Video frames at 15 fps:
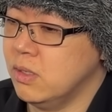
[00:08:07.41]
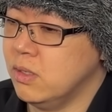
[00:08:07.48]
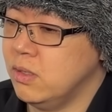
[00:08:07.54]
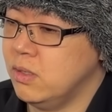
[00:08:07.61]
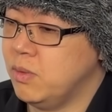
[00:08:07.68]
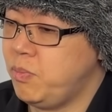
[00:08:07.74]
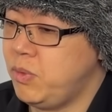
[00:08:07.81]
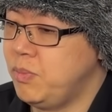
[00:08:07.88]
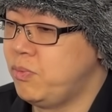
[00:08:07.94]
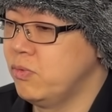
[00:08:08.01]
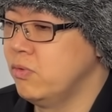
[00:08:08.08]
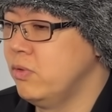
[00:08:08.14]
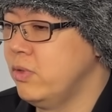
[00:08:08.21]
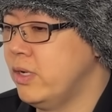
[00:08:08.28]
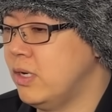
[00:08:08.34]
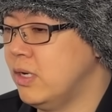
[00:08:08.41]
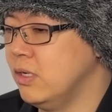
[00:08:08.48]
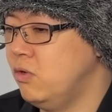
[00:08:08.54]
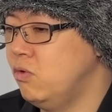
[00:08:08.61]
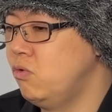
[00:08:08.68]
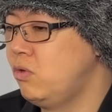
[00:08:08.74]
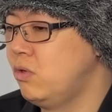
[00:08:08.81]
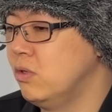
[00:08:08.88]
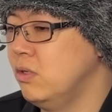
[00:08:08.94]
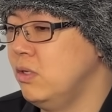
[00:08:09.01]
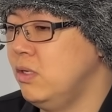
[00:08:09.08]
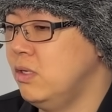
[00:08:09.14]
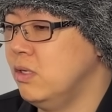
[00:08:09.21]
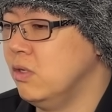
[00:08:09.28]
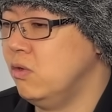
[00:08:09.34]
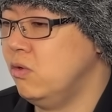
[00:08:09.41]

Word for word: the people that are usually